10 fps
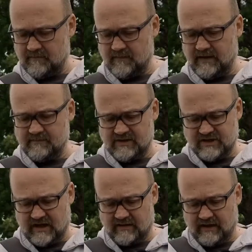Let me
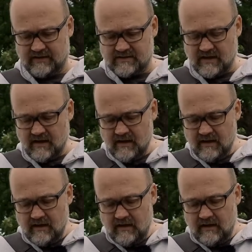check that
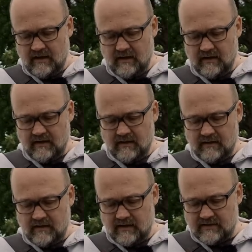
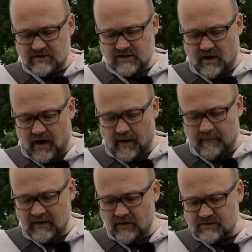it is
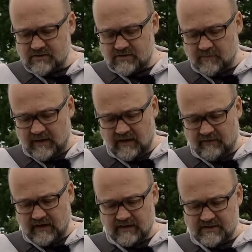sharp. It looks to be
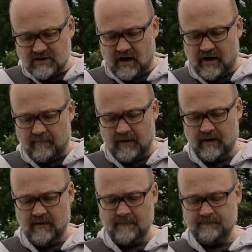really sharp.
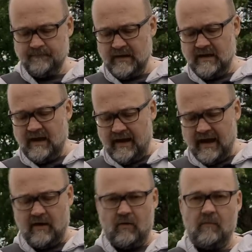And
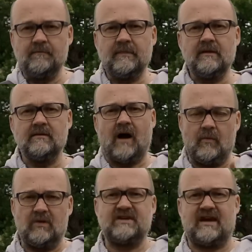now I
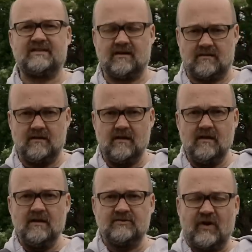will take the
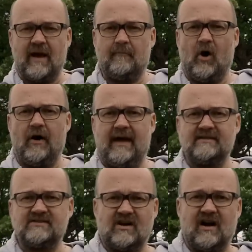tripod
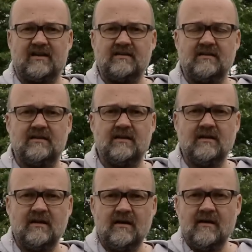and start
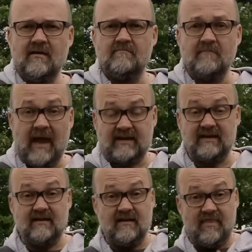
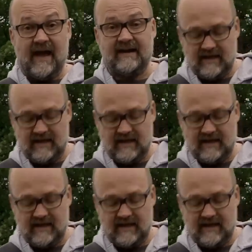making that